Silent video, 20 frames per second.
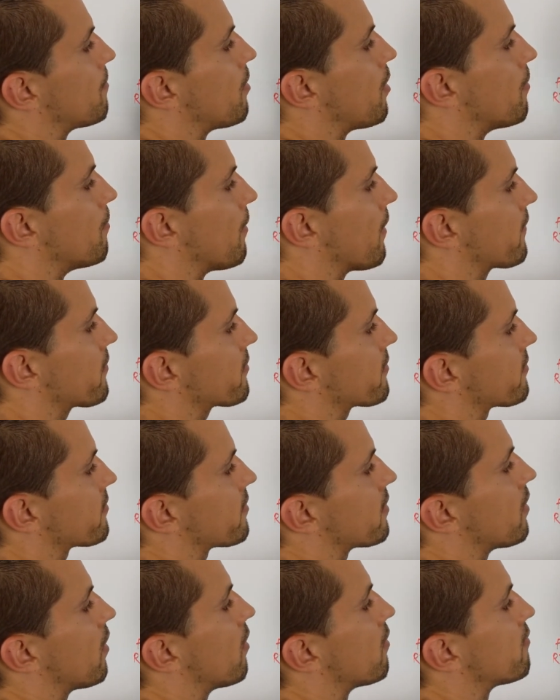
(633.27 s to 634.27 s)
per month
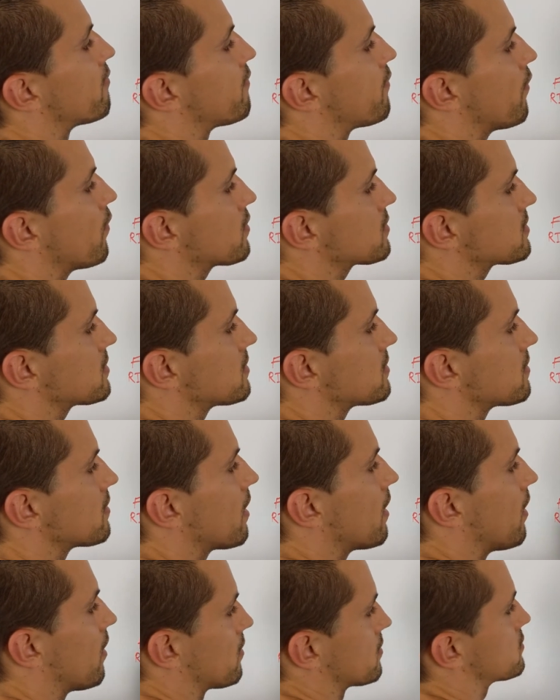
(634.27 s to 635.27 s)
of 40
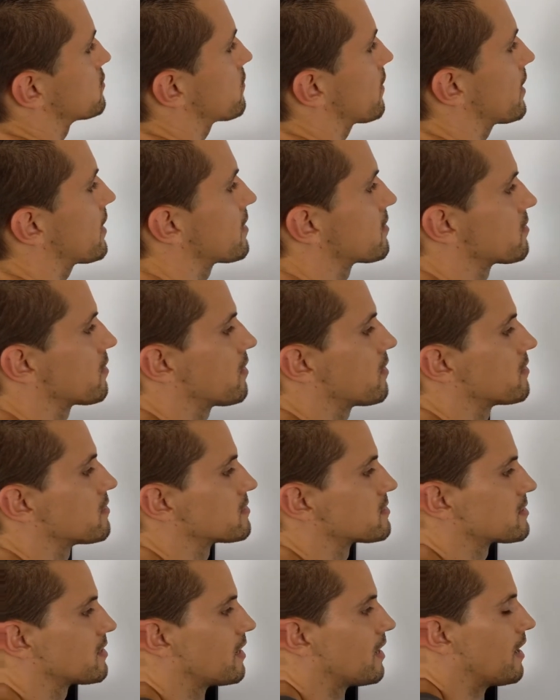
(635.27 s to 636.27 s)
Australian
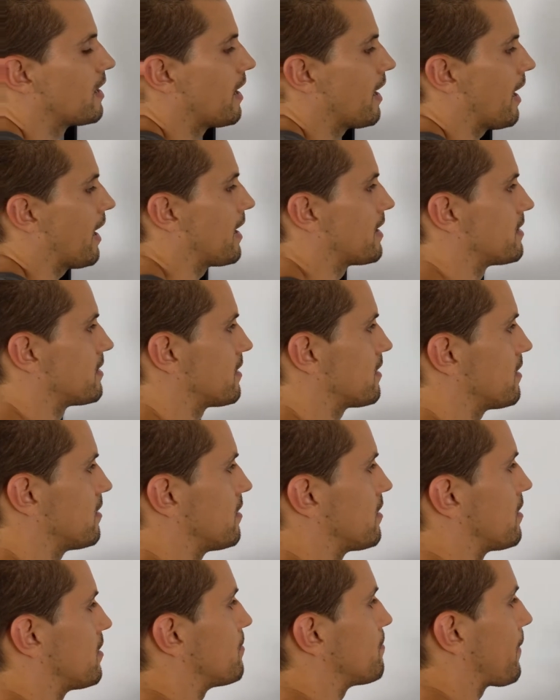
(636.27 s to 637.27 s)
dollars. And
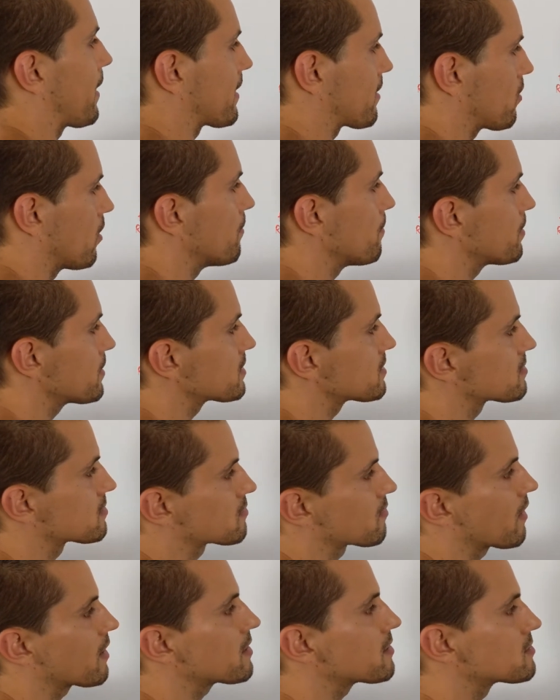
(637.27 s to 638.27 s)
in my company
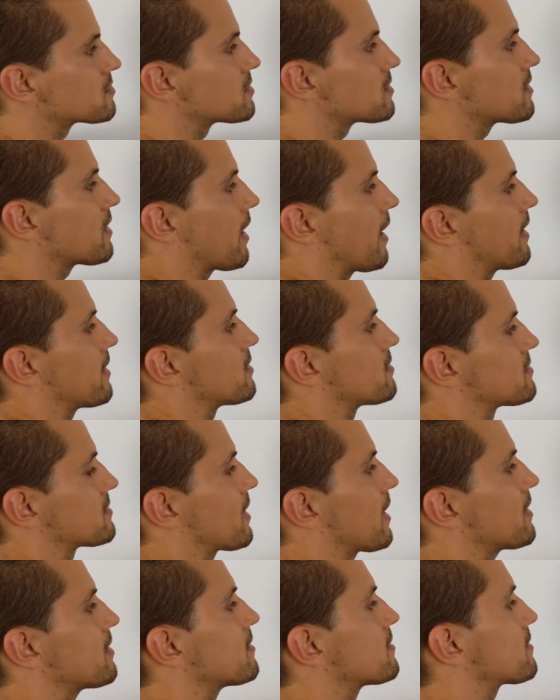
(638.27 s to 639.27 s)
strategy, I
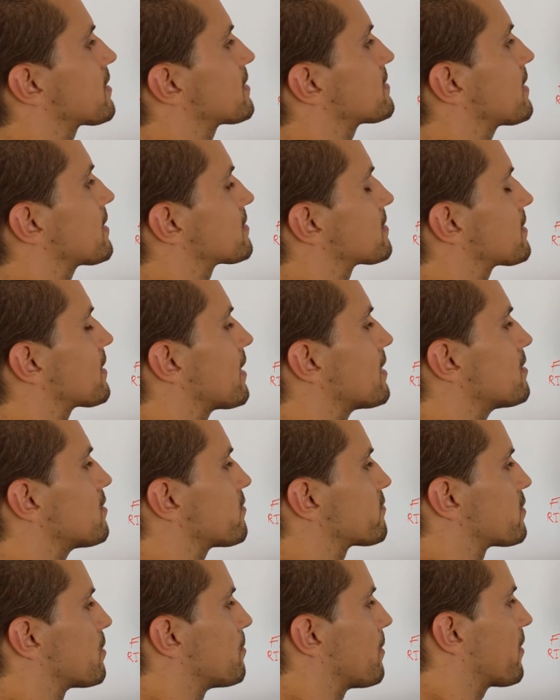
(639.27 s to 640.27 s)
decided that at the end
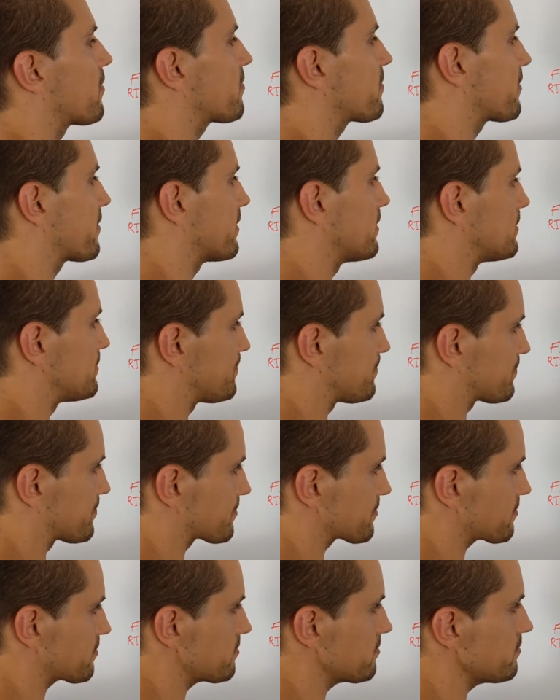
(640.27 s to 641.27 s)
of the month,
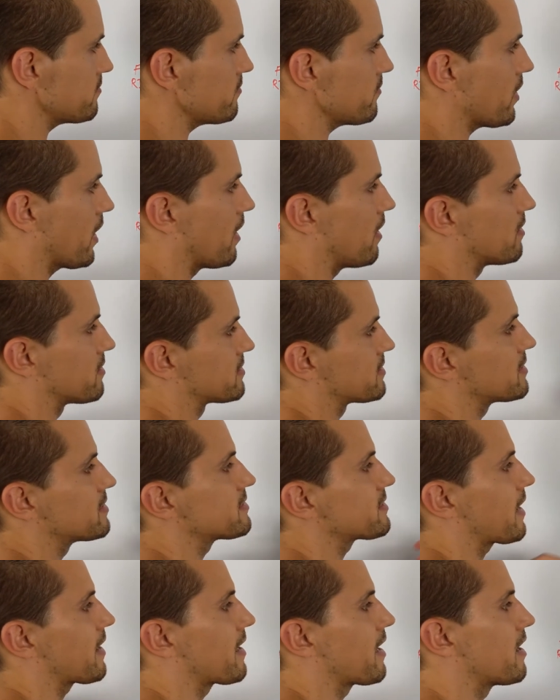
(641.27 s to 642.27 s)

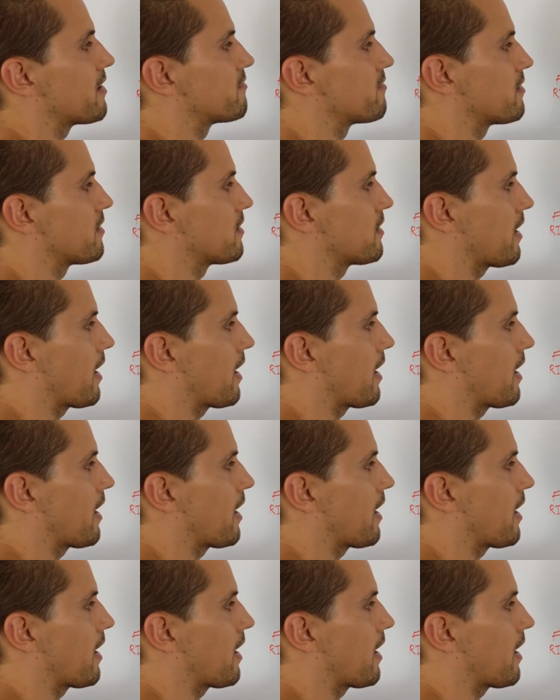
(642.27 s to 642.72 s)
since I am